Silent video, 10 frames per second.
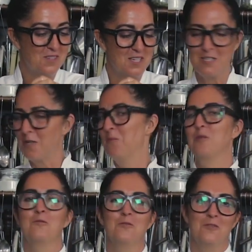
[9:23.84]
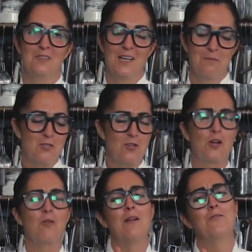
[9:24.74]
It's so beautiful, and I'm
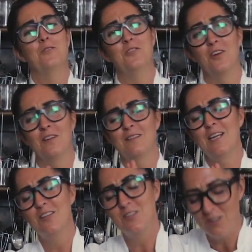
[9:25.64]
so grateful to Donna. Thank you,